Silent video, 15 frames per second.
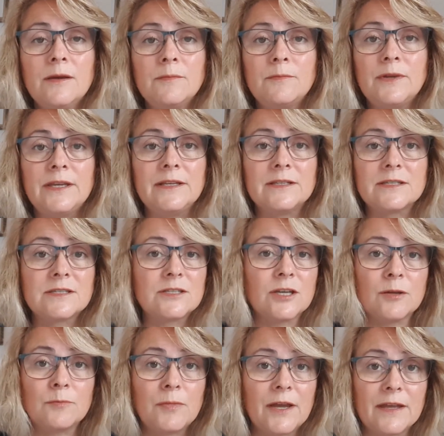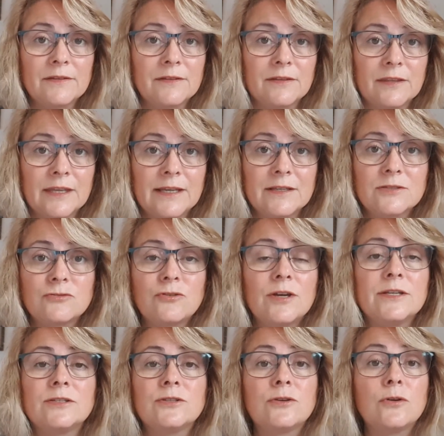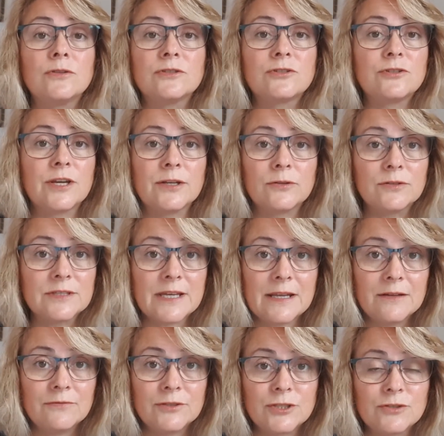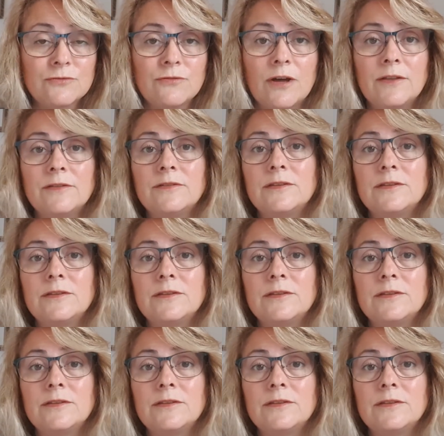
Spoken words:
being disturbed by other things, trying to concentrate on television rather